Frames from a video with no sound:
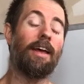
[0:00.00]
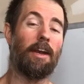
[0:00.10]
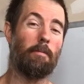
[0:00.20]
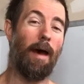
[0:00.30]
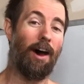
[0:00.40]

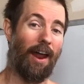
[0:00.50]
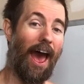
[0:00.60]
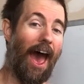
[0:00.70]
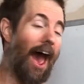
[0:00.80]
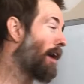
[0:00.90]
in about
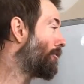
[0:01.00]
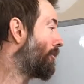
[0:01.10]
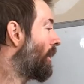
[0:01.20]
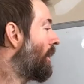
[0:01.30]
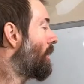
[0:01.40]
half,
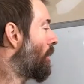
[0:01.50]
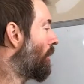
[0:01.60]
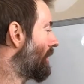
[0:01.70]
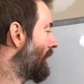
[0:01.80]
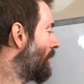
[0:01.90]

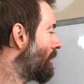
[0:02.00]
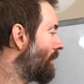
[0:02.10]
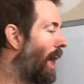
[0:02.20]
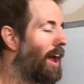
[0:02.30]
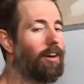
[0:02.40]
going a little
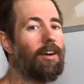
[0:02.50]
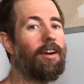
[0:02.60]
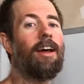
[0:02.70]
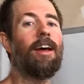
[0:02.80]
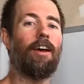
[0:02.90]
lighter,
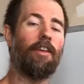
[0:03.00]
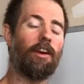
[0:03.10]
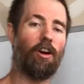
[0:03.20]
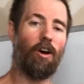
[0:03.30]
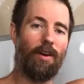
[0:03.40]
and then
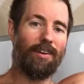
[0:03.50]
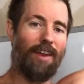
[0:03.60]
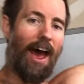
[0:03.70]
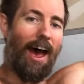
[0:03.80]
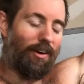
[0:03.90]
going
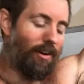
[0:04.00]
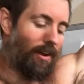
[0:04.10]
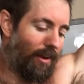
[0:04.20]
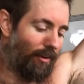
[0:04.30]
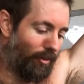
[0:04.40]
down
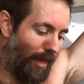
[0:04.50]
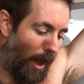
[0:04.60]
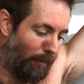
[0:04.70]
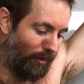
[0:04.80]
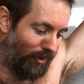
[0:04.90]
into
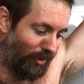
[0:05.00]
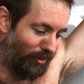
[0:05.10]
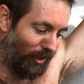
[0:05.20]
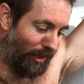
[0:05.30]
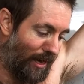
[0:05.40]
that
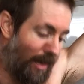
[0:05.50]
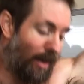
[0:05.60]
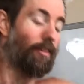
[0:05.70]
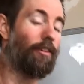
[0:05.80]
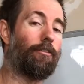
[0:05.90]
position,
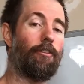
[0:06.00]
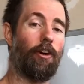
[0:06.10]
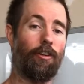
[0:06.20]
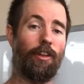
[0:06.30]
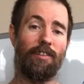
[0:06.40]
the
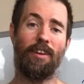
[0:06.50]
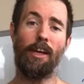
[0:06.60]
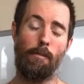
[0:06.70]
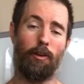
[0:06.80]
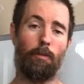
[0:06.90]
furthest,
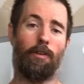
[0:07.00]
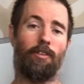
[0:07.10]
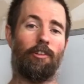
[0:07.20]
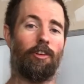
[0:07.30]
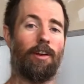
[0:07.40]
deepest
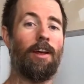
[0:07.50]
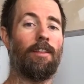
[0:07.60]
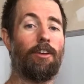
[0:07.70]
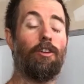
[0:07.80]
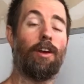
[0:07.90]
position
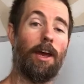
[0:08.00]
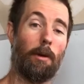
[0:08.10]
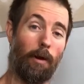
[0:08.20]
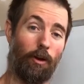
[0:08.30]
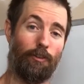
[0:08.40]
that you can
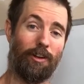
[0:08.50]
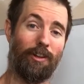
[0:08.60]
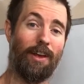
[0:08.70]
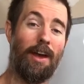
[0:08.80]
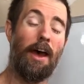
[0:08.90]
get
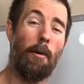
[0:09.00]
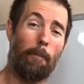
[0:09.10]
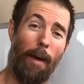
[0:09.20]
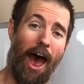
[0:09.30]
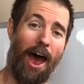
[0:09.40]
perfectly.
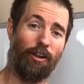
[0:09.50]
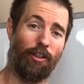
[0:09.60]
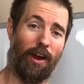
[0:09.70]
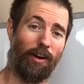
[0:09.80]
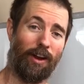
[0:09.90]
Battle
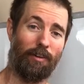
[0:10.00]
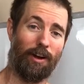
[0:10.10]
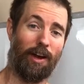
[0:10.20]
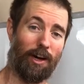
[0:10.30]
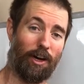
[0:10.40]
there and give it
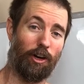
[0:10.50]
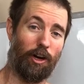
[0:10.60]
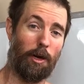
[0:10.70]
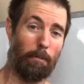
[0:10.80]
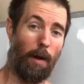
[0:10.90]
a
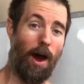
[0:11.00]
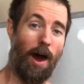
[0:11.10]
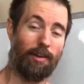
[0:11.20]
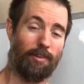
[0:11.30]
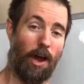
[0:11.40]
good
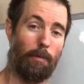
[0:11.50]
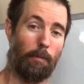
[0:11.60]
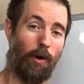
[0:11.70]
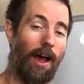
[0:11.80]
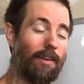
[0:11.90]
pause, couple
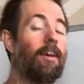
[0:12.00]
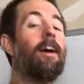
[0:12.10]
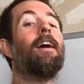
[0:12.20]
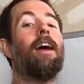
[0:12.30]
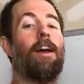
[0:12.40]
breaths,
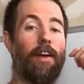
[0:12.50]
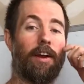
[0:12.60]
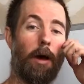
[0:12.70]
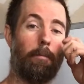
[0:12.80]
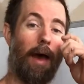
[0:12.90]
and then
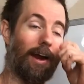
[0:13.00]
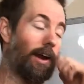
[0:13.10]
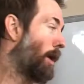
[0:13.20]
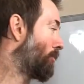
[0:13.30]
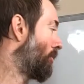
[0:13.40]
come back
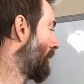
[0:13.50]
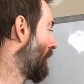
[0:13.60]
up. So you're going